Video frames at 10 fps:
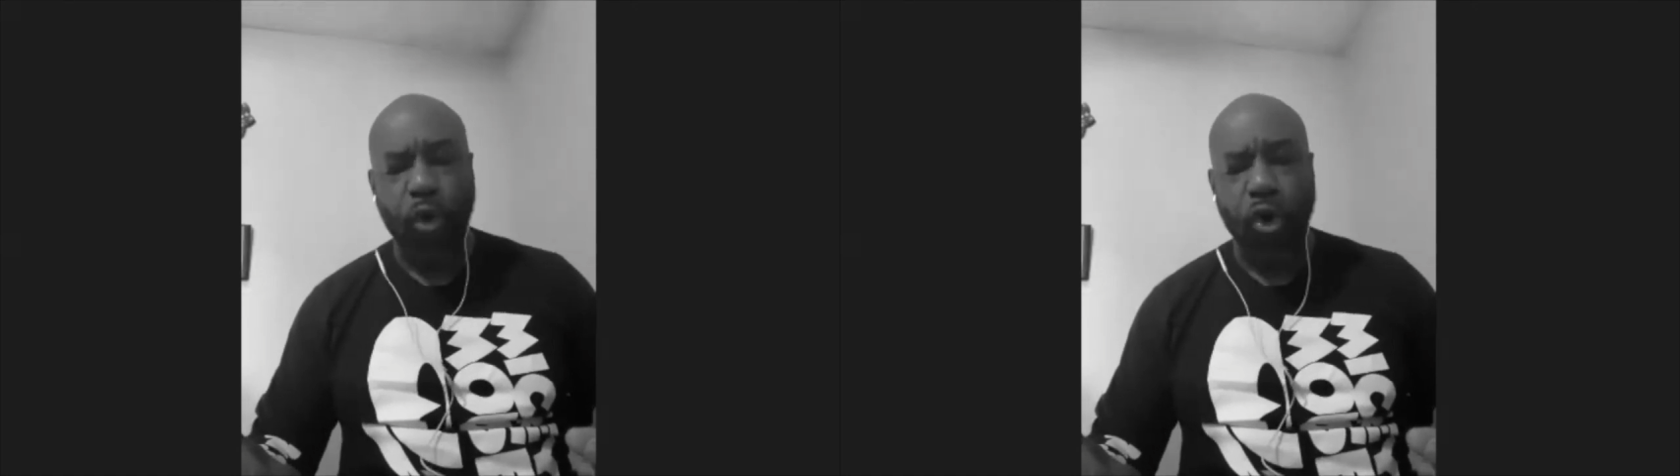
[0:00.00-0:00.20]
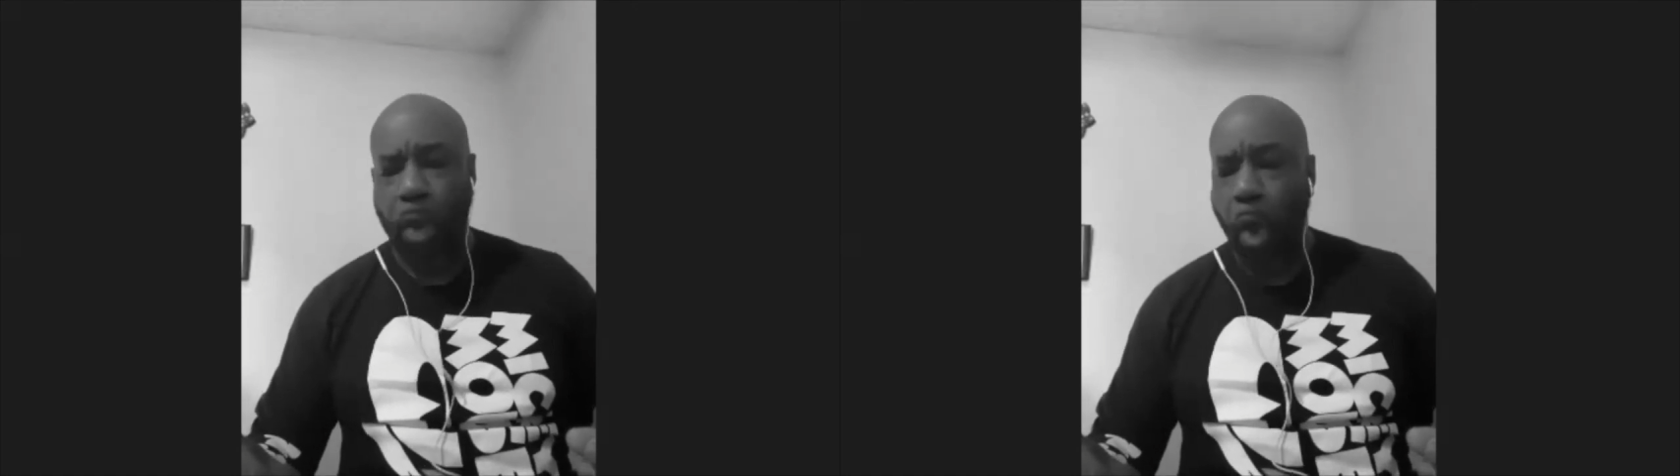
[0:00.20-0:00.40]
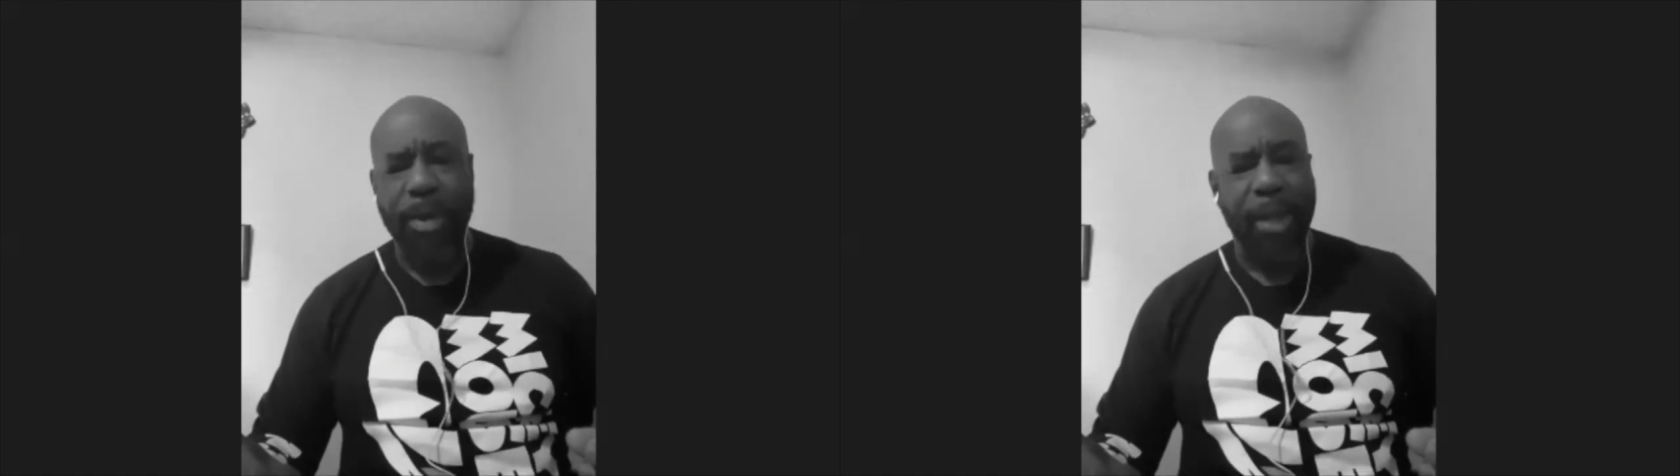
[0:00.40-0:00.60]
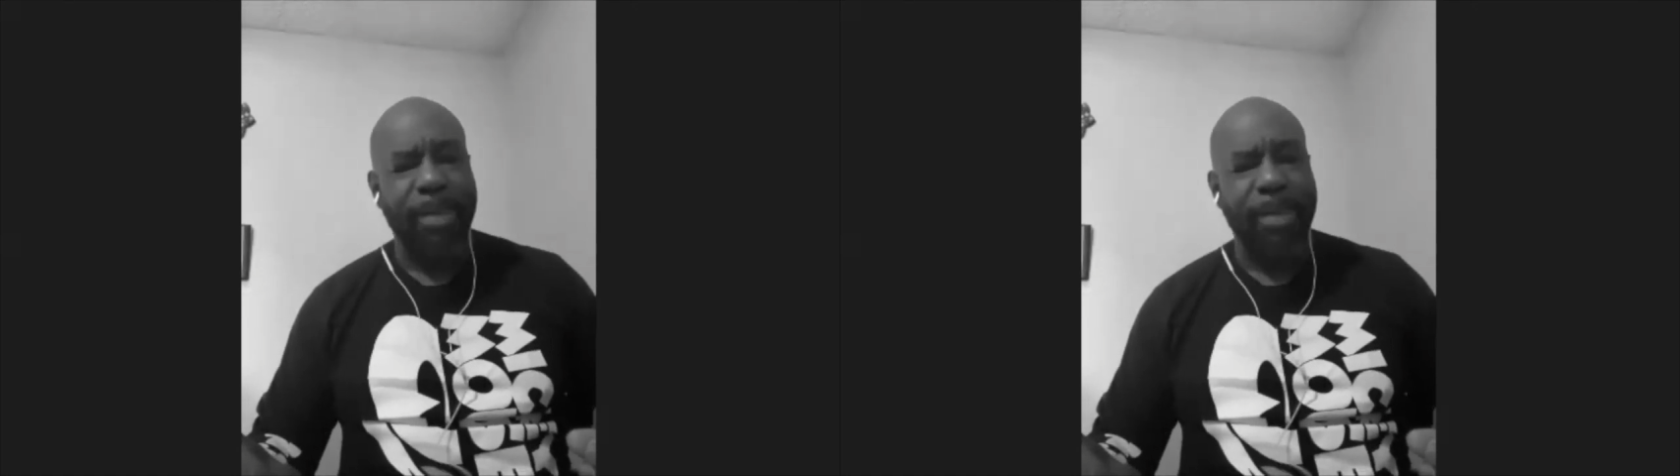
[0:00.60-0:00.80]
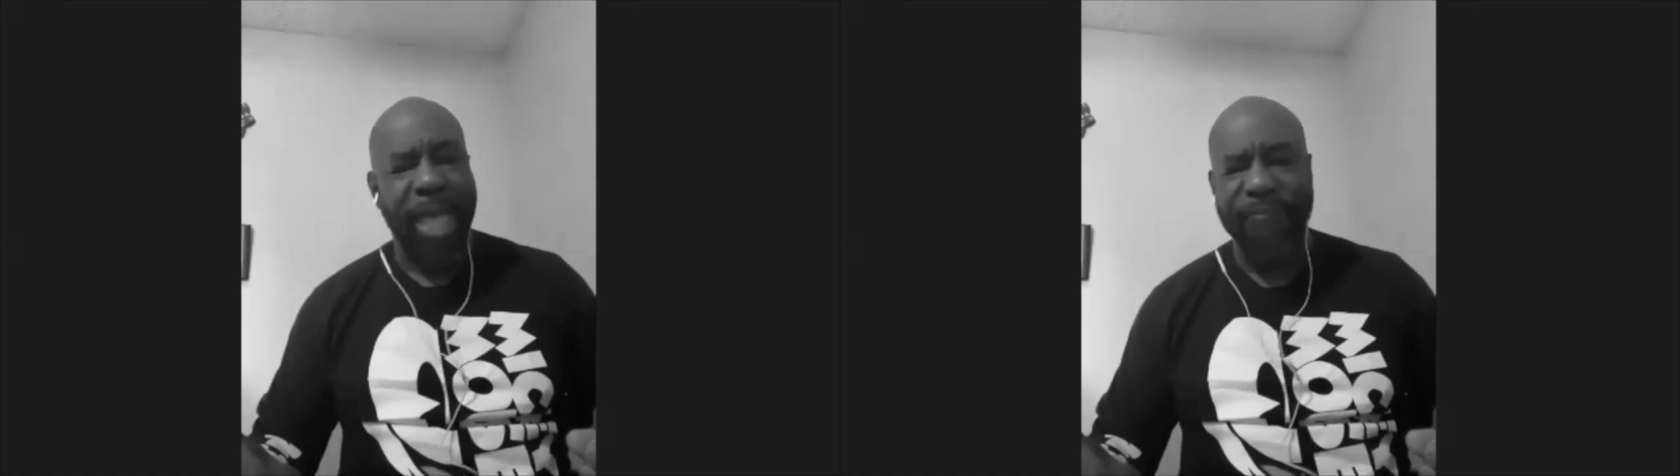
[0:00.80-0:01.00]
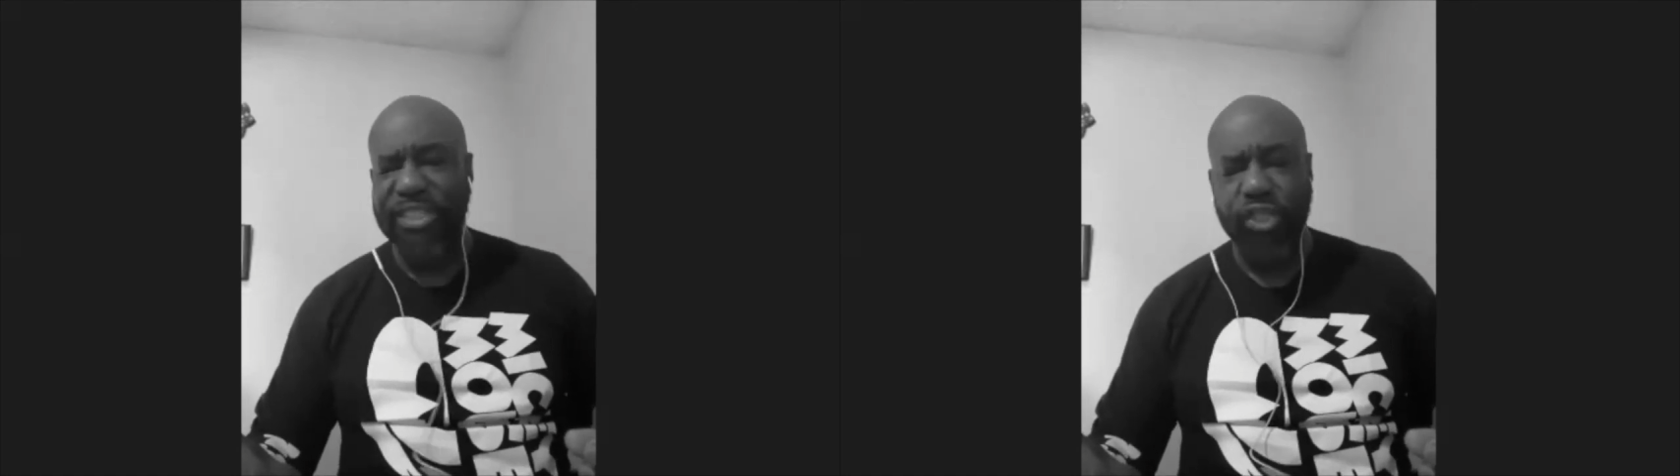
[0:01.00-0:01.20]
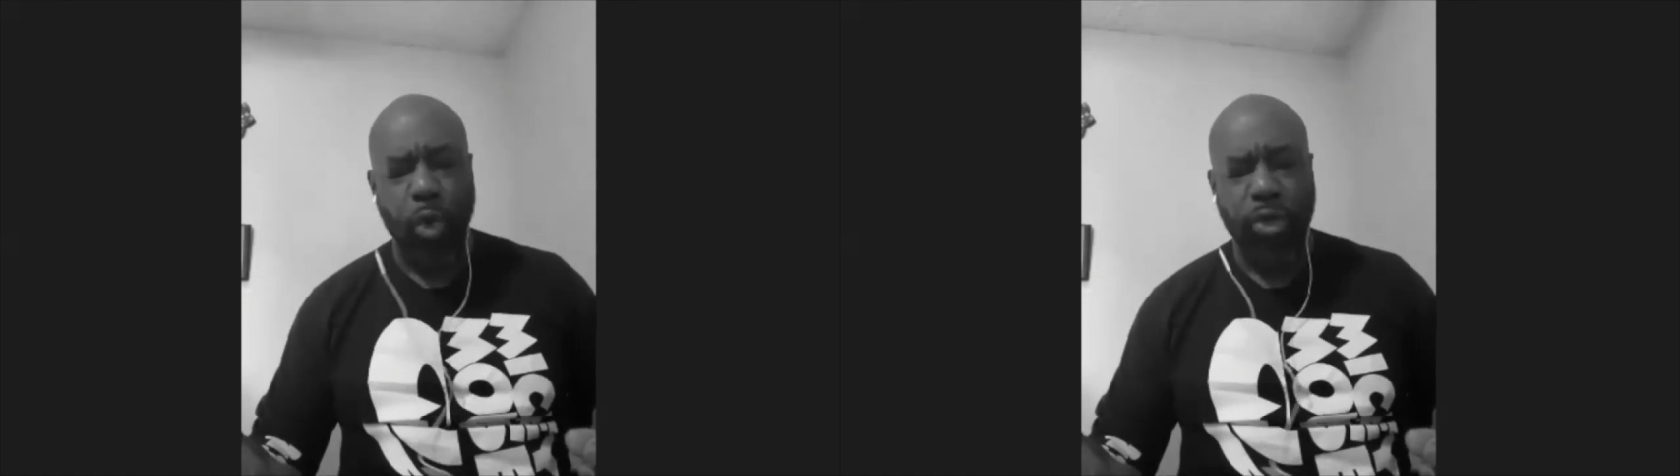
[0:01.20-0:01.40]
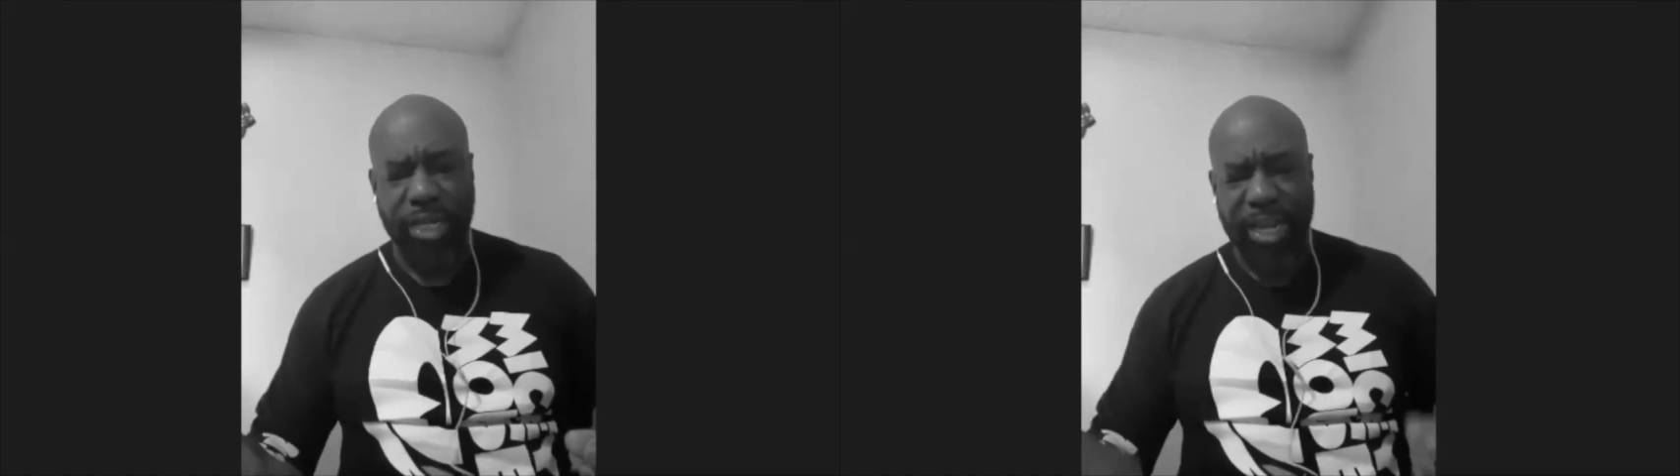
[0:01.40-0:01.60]
open up heaven's doors and
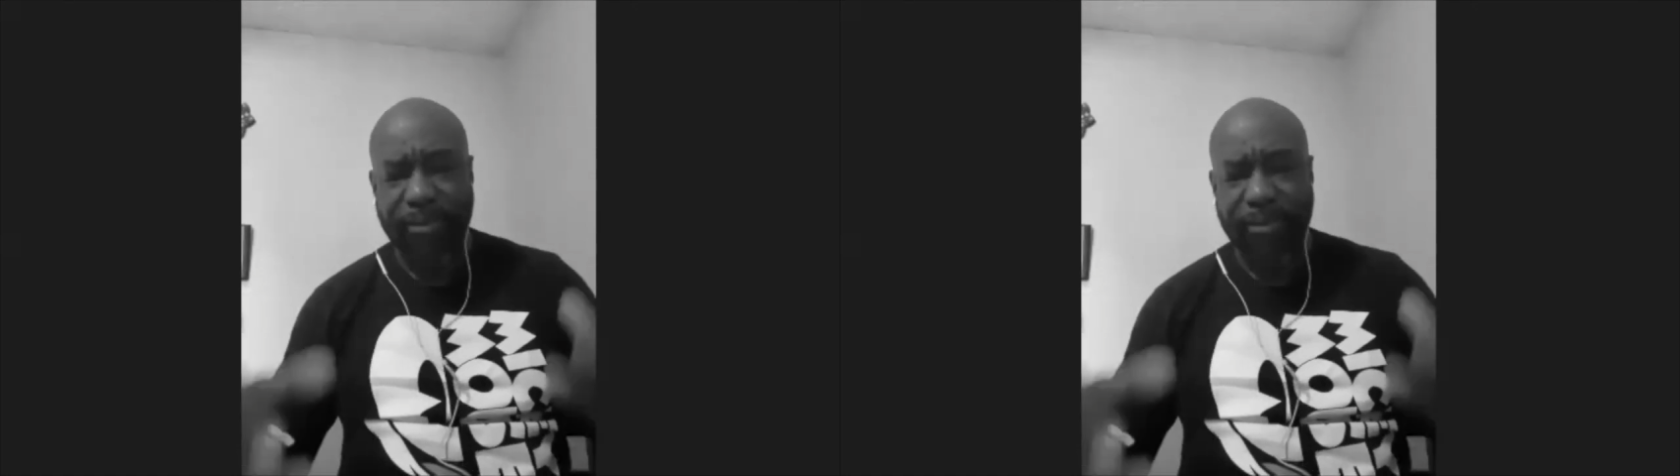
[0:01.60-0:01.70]
leave